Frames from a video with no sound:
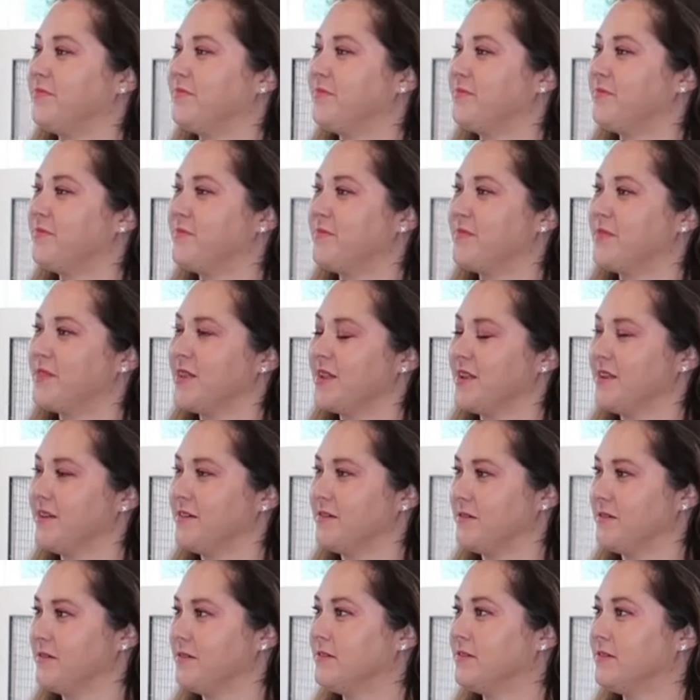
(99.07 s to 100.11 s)

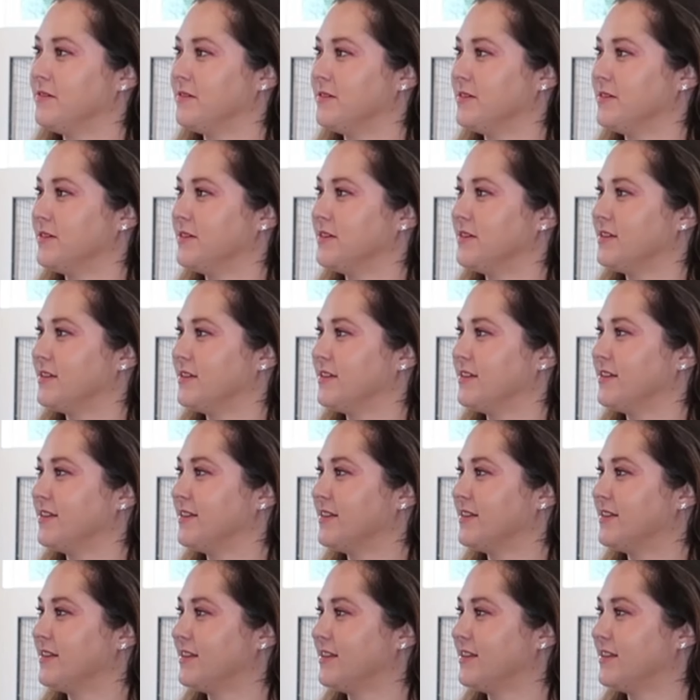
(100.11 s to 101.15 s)

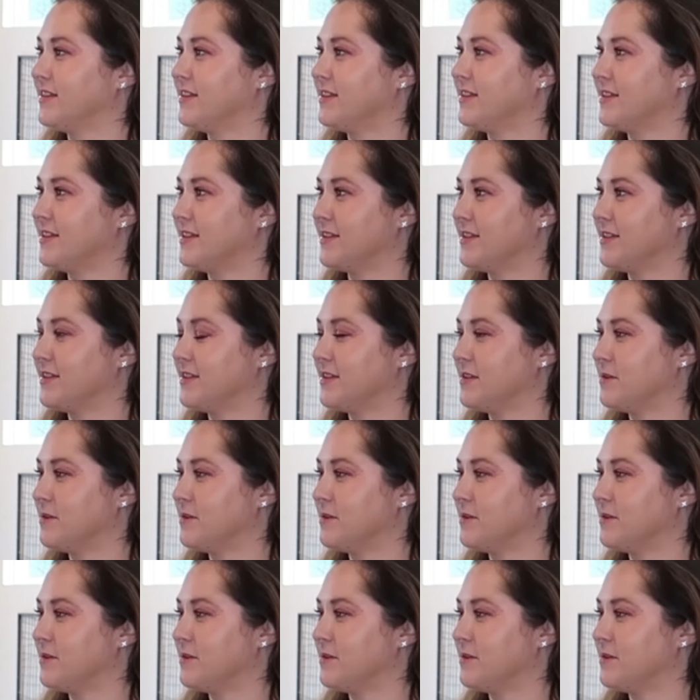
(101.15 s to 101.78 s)
(silent)